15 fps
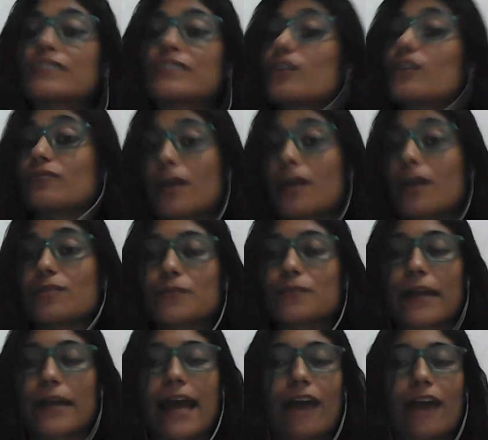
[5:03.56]
so nervous
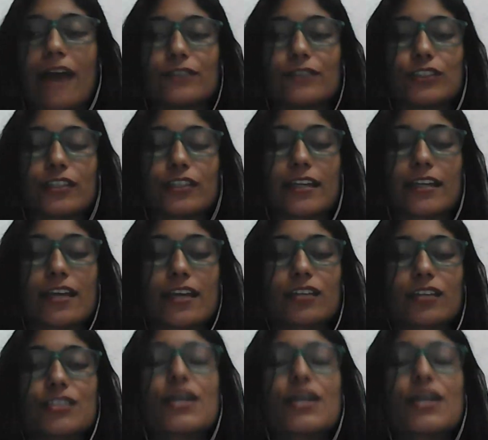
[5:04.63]
when I have to talk in
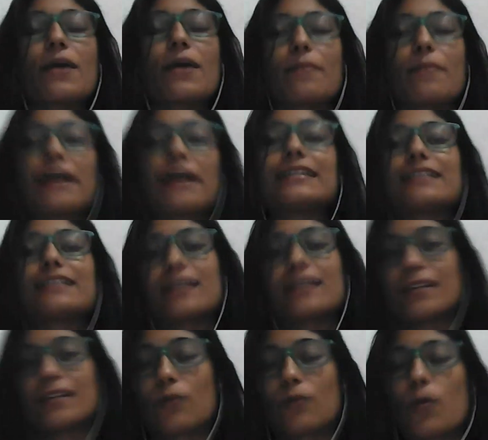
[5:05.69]
English. But
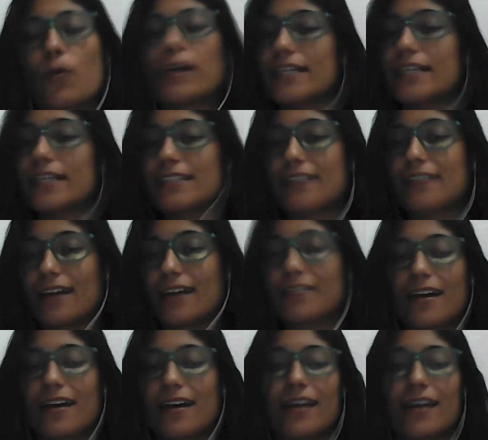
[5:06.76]
working in that,
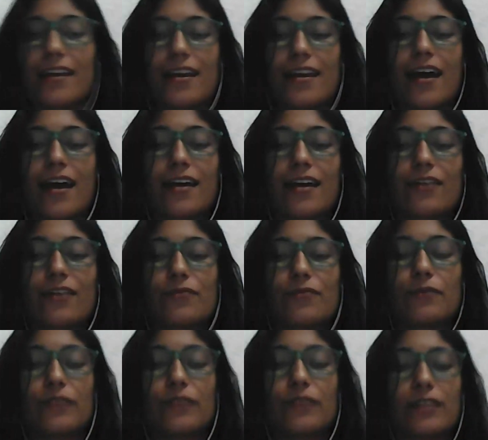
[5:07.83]
I have
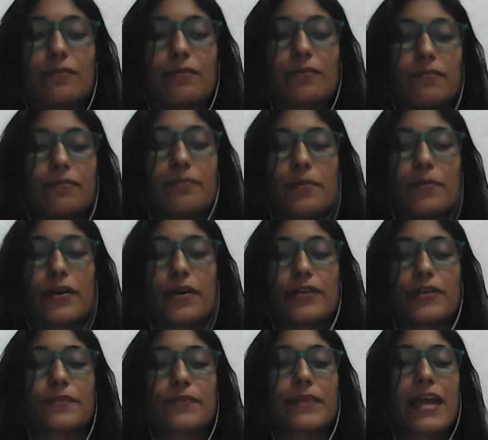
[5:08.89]
been feeling
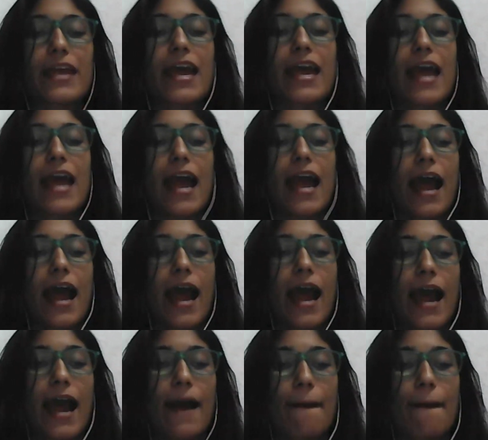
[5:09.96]
better.
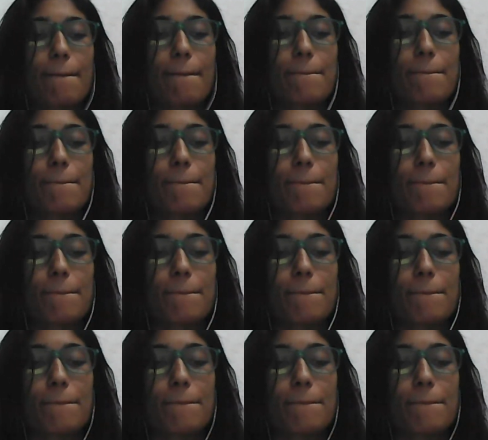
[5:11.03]
Um,